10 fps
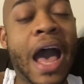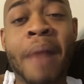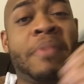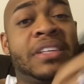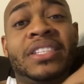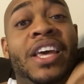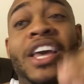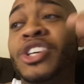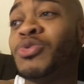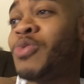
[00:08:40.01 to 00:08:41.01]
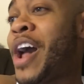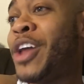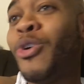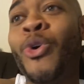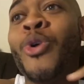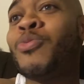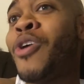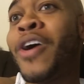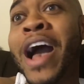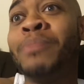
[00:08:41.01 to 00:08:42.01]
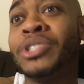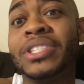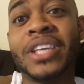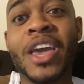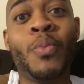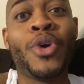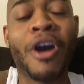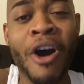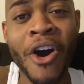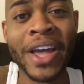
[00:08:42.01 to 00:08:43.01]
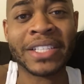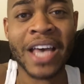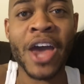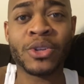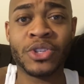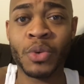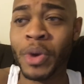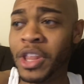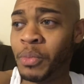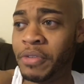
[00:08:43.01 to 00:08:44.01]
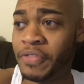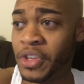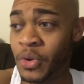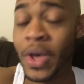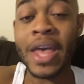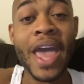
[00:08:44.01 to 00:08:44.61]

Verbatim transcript: I'm not saying it's right or wrong. I'm just saying we're all entitled to the way that we feel.